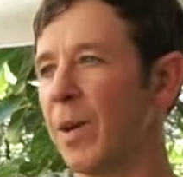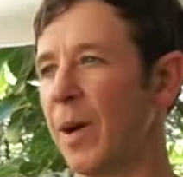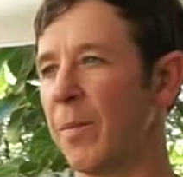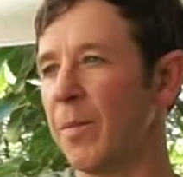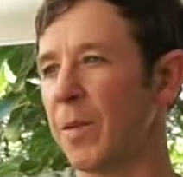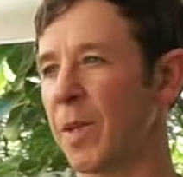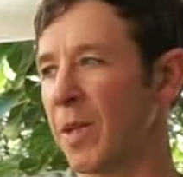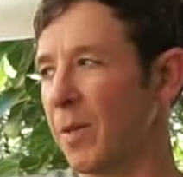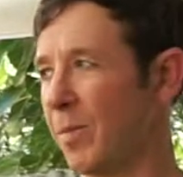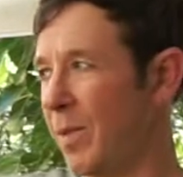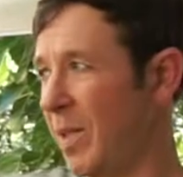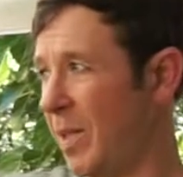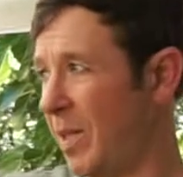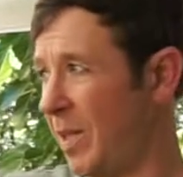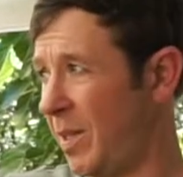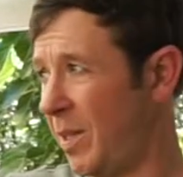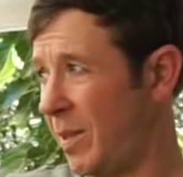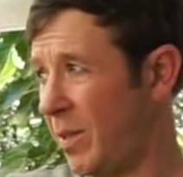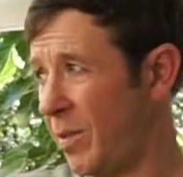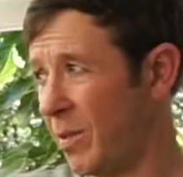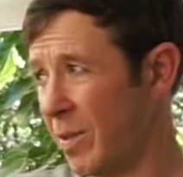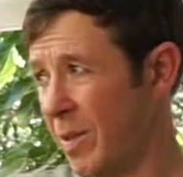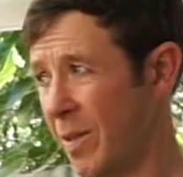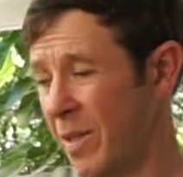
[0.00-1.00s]
I'm going to be
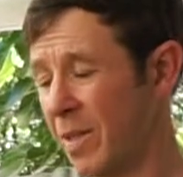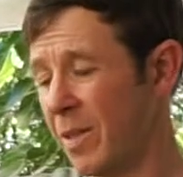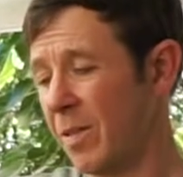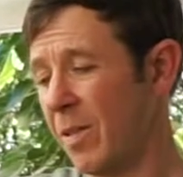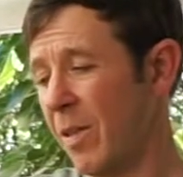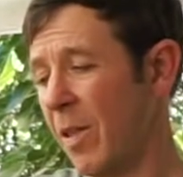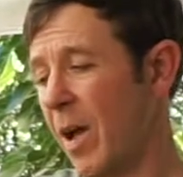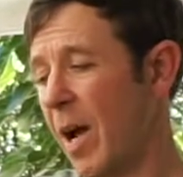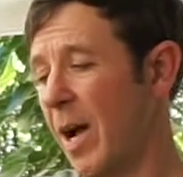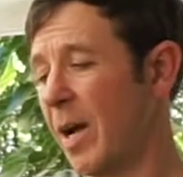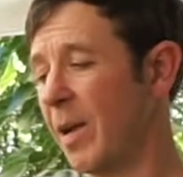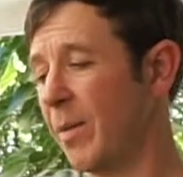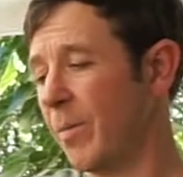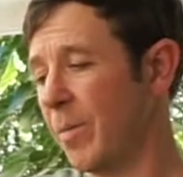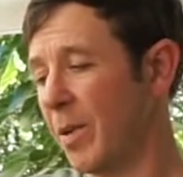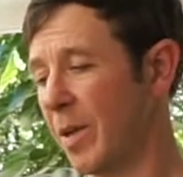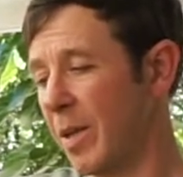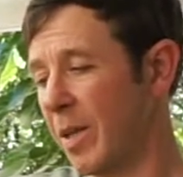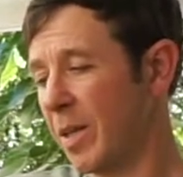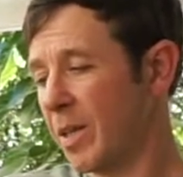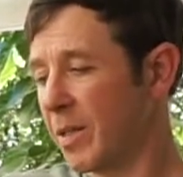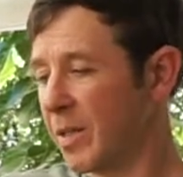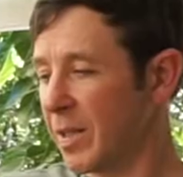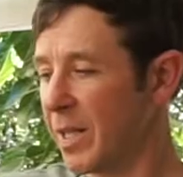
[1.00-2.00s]
using this a lot in
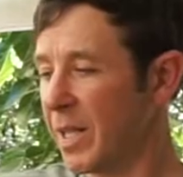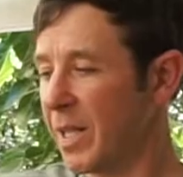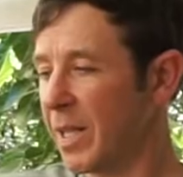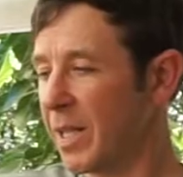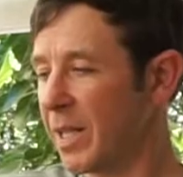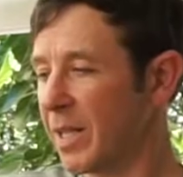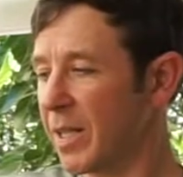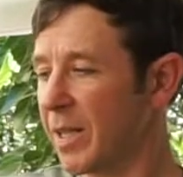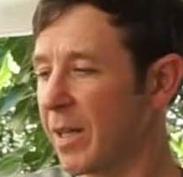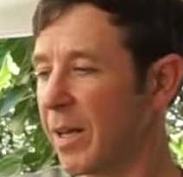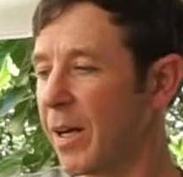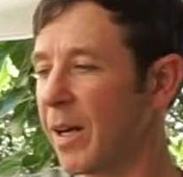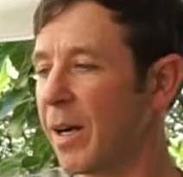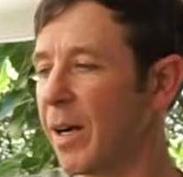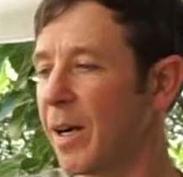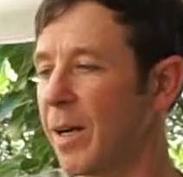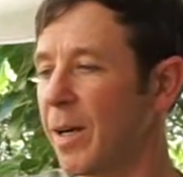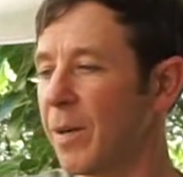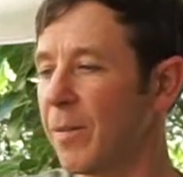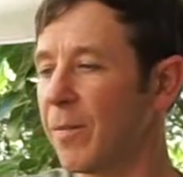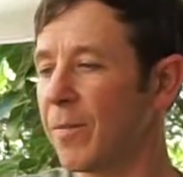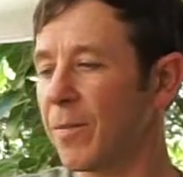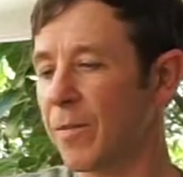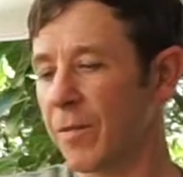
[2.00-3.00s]
Berry Creek
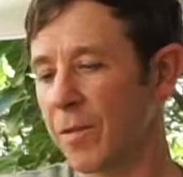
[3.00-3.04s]
um,